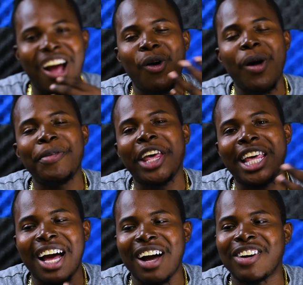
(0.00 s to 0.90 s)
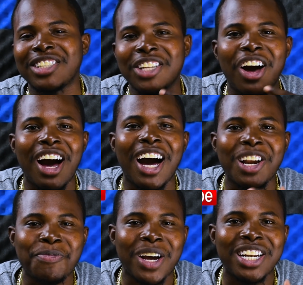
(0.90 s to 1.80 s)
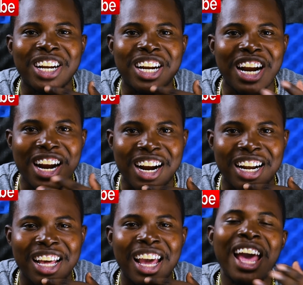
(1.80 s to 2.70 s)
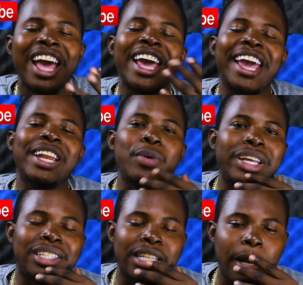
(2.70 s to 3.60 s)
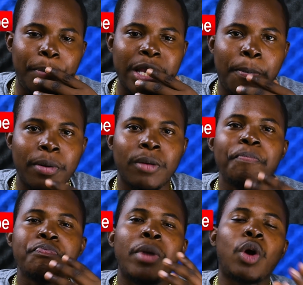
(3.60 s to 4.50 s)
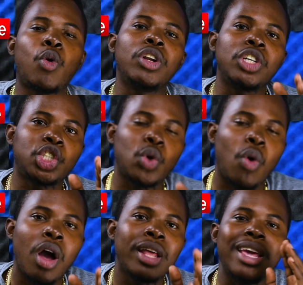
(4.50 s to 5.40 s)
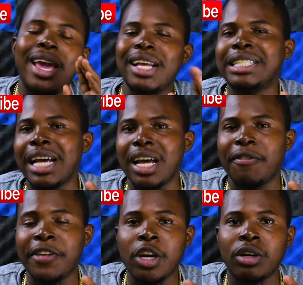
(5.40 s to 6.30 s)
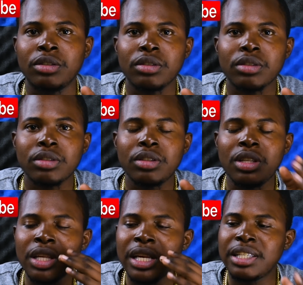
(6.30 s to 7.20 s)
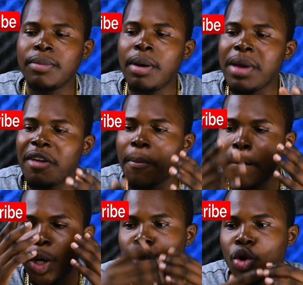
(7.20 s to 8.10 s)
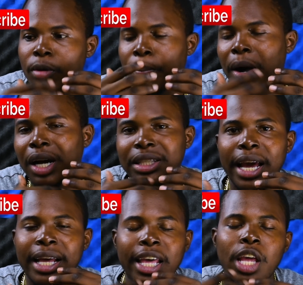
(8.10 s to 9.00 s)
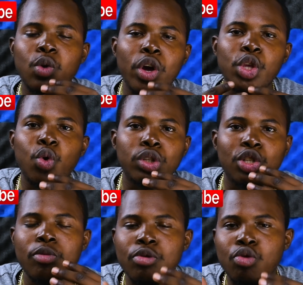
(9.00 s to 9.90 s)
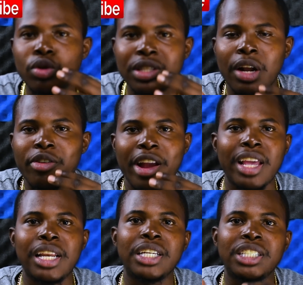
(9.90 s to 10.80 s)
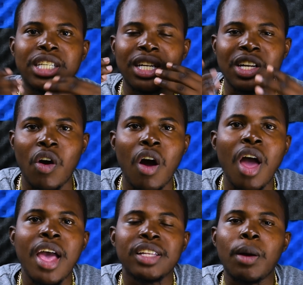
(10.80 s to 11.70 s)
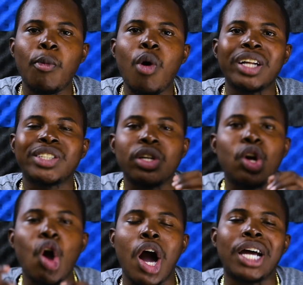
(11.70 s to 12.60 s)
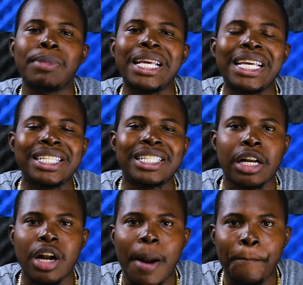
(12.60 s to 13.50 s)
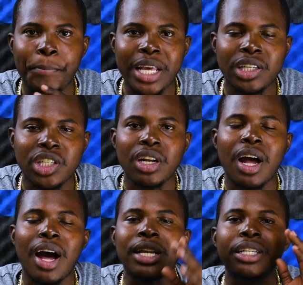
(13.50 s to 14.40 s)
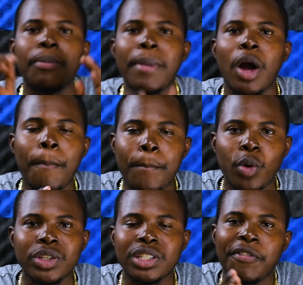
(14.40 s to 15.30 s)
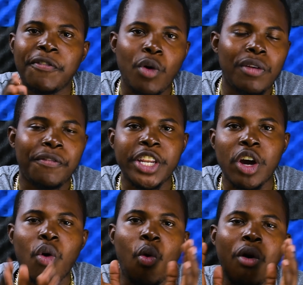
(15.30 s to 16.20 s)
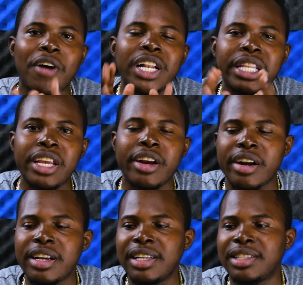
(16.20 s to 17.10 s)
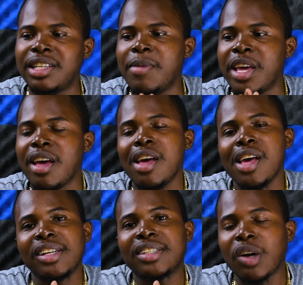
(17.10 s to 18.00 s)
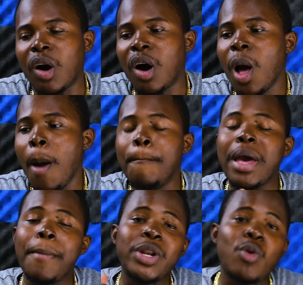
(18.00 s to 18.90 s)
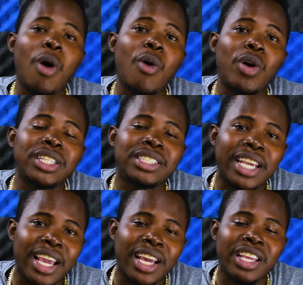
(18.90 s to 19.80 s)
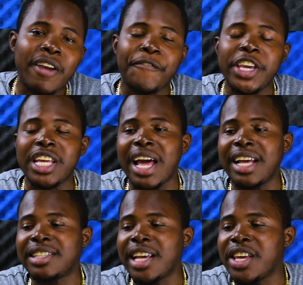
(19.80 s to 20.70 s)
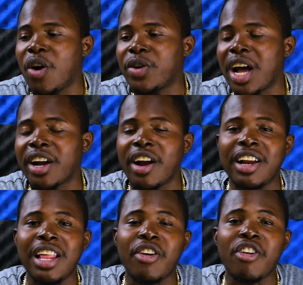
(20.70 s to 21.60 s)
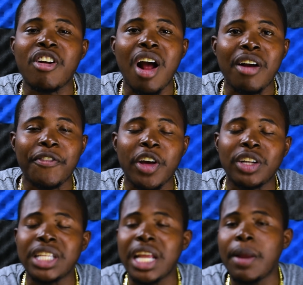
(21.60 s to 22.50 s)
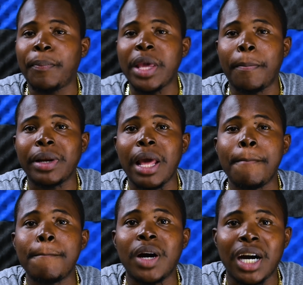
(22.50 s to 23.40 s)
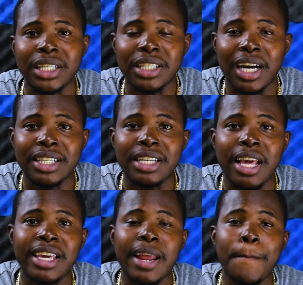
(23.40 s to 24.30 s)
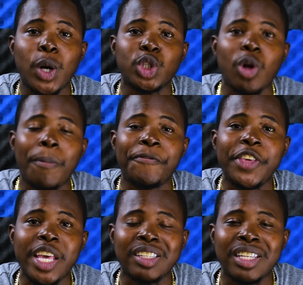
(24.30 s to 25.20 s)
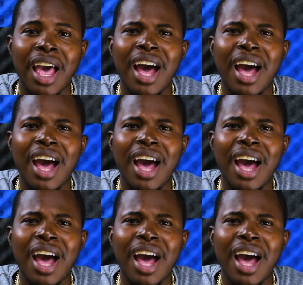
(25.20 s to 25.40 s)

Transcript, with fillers: I want me to go so hard for the girl. Anyway, still people, I could show the entire video. You see me, I have to blur out part like you know YouTube rules and regulations go. So I want to go on my Instagram page and I go post the full video over there. You see me? So make me know what you think. You feel like say yo that girl is wrong for go take the people a man and then get bust up face.